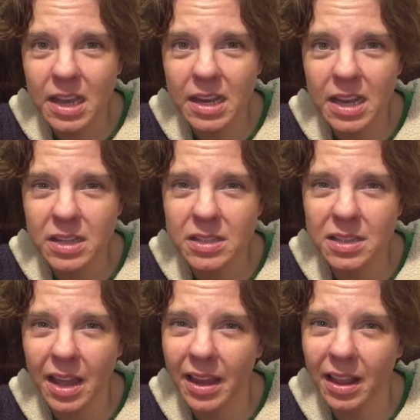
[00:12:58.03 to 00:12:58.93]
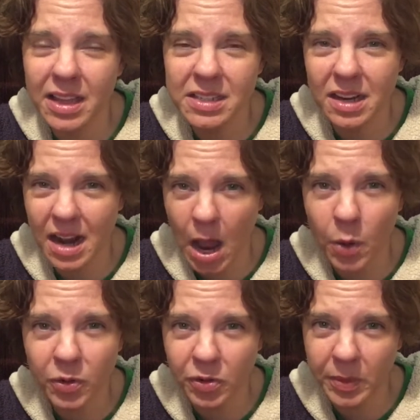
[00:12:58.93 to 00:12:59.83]
and it's like less than an
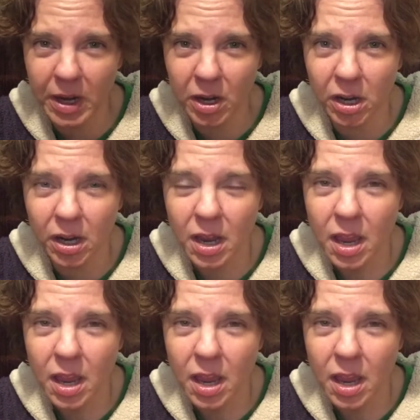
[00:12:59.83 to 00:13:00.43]
hour from here.